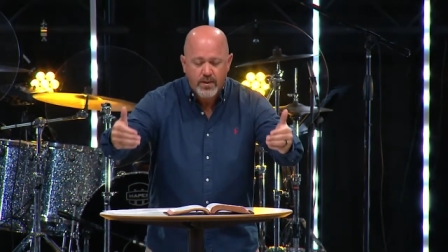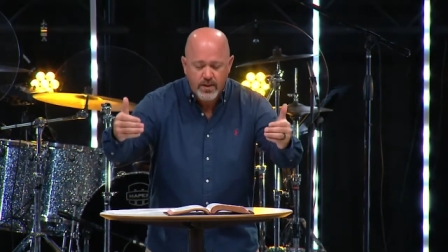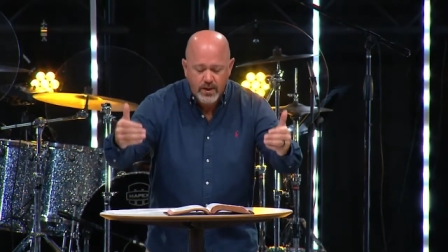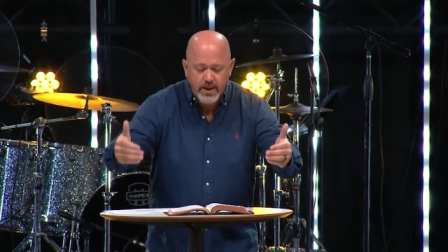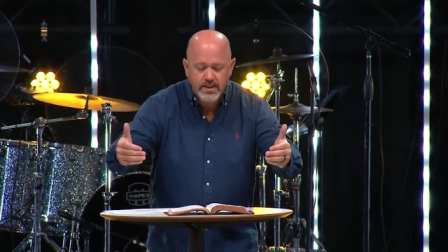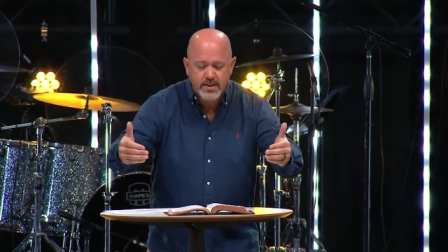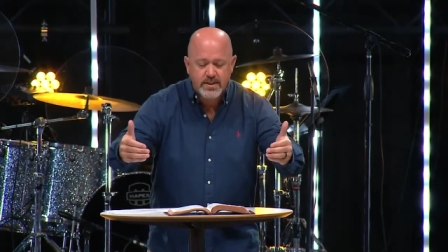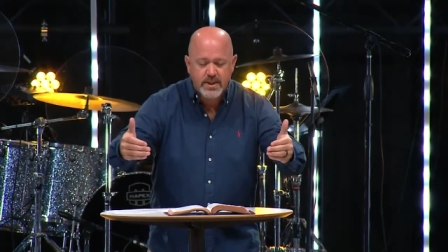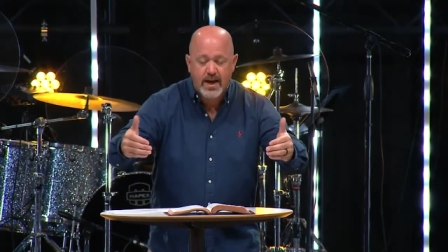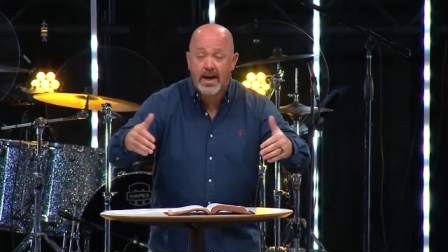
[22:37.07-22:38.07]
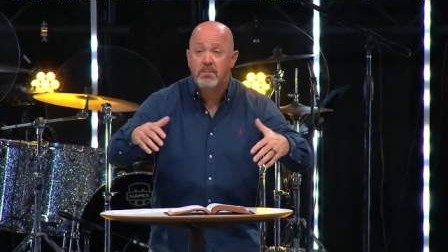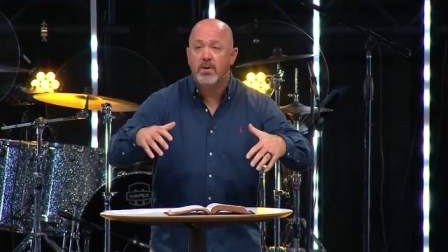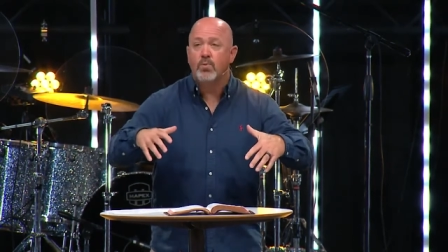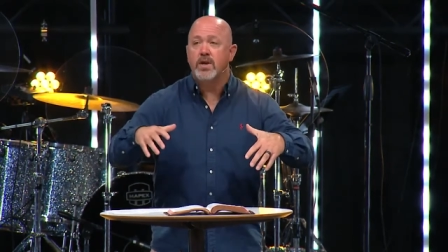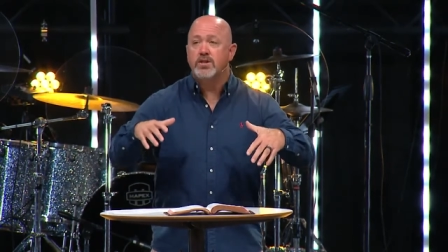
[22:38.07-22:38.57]
There is a time
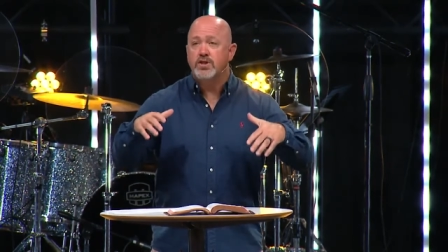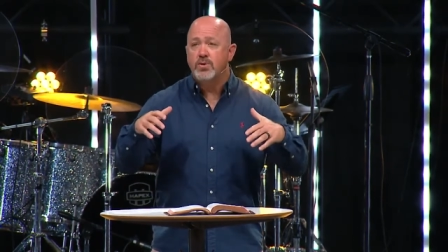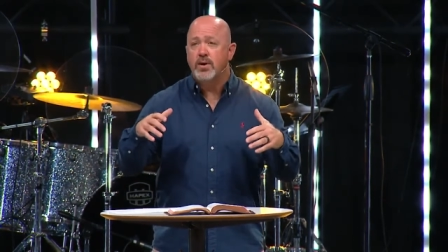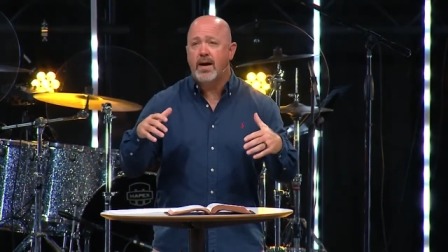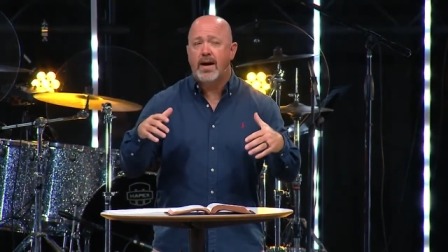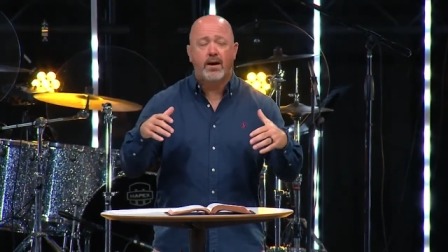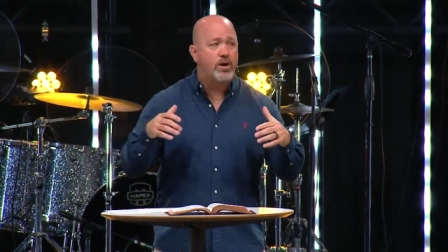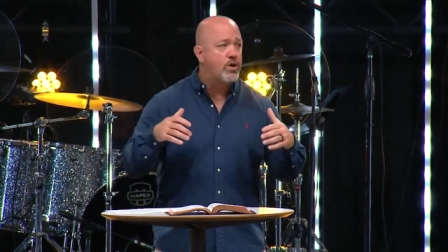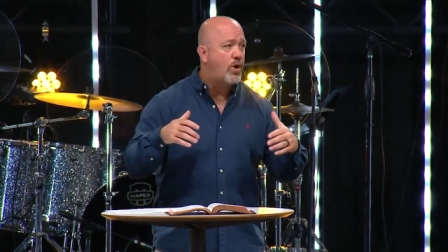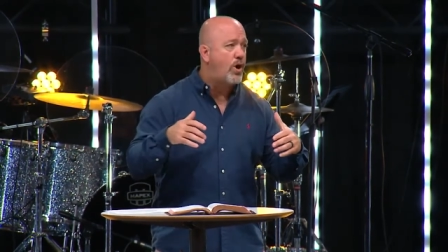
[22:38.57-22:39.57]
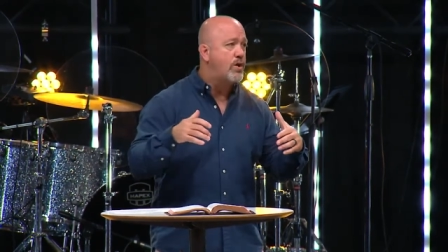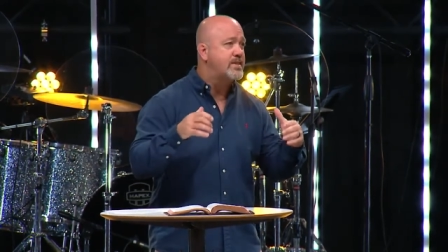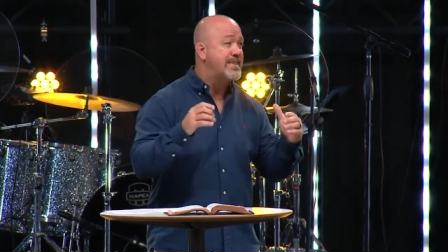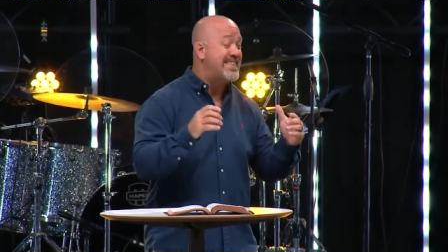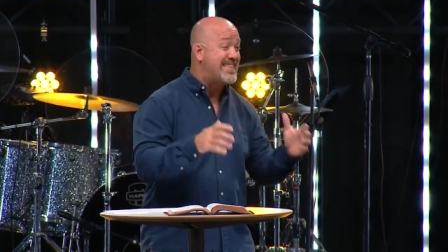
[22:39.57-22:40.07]
in which you and I are called
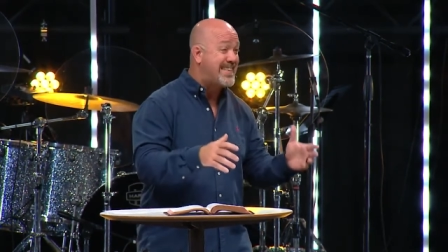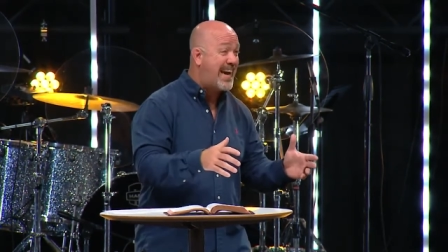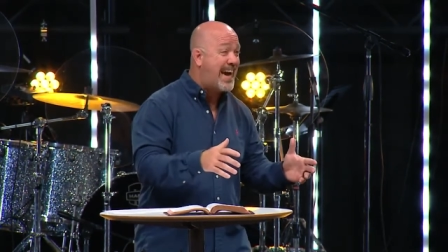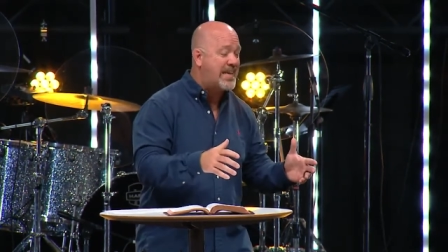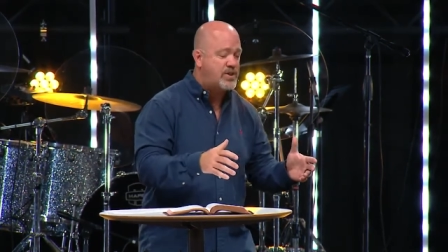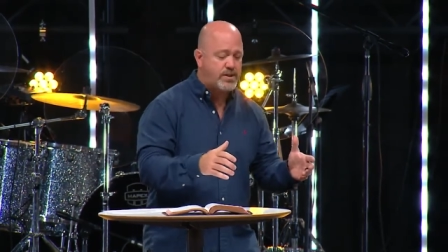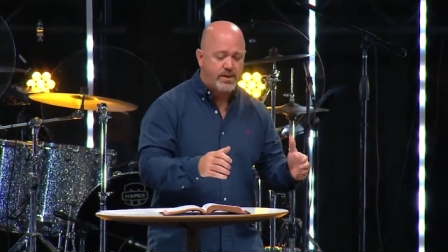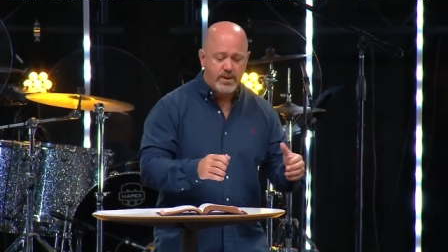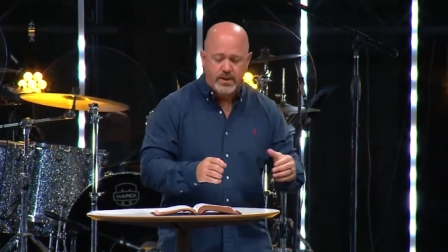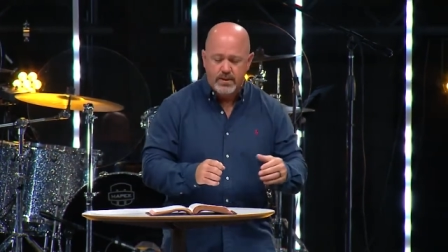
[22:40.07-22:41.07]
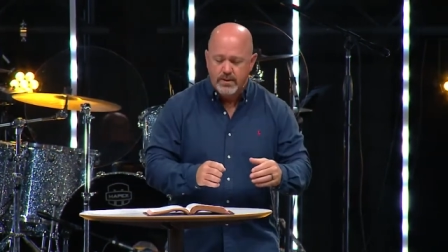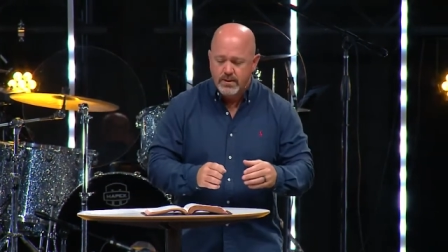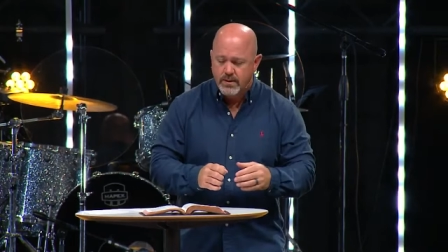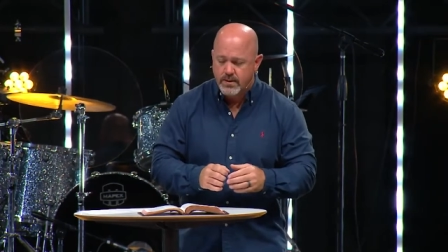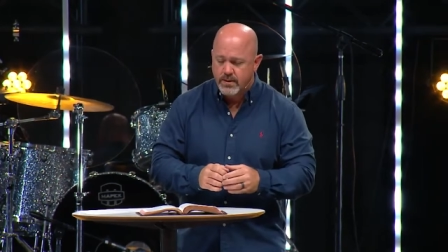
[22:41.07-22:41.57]
to detach,
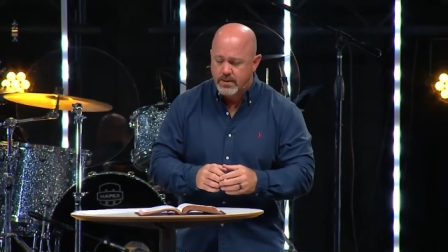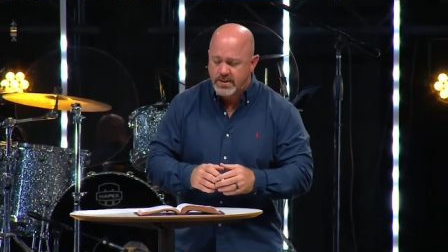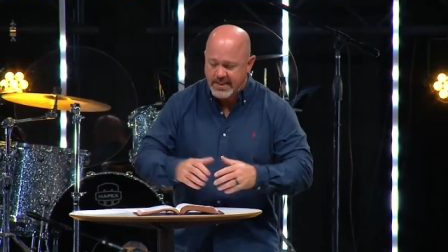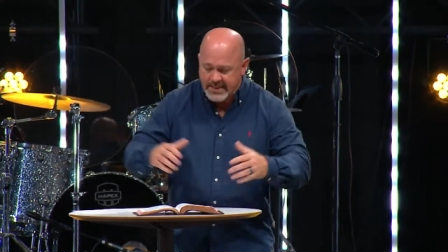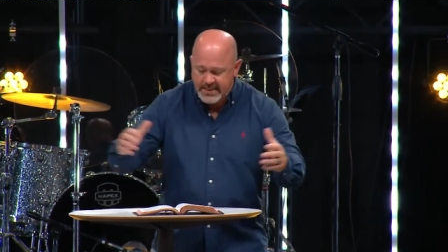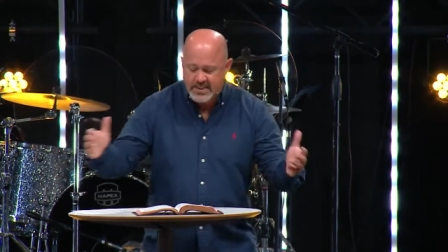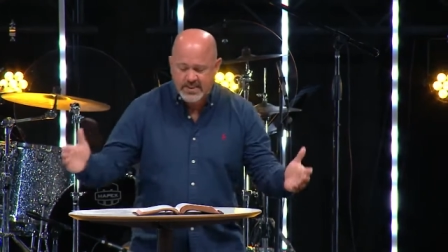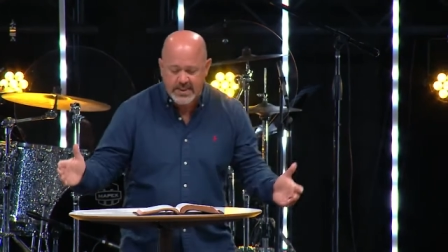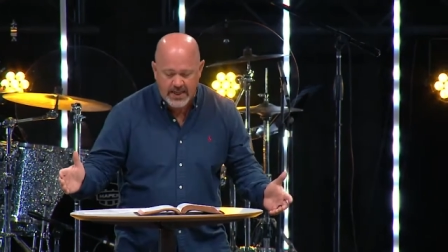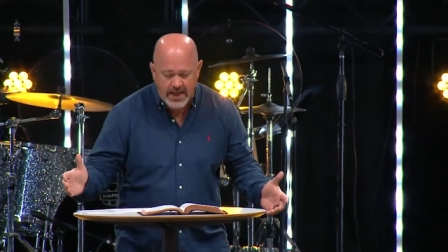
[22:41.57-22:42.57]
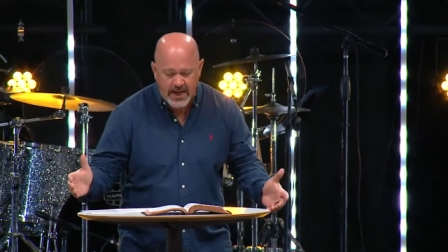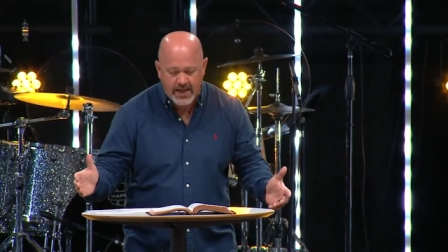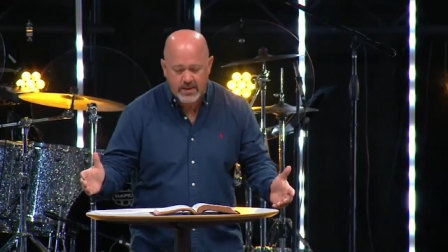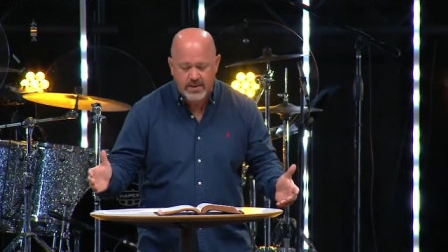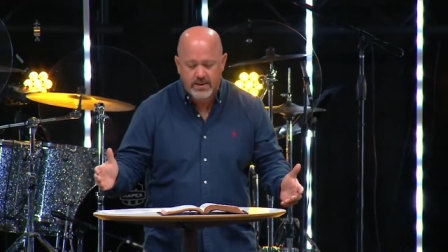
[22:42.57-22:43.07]
to
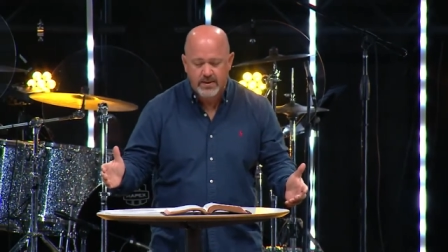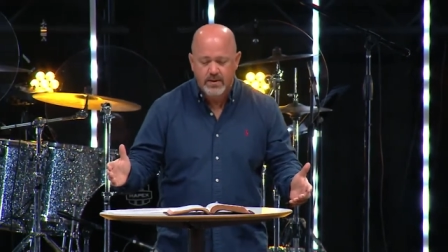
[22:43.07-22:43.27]
disconnect,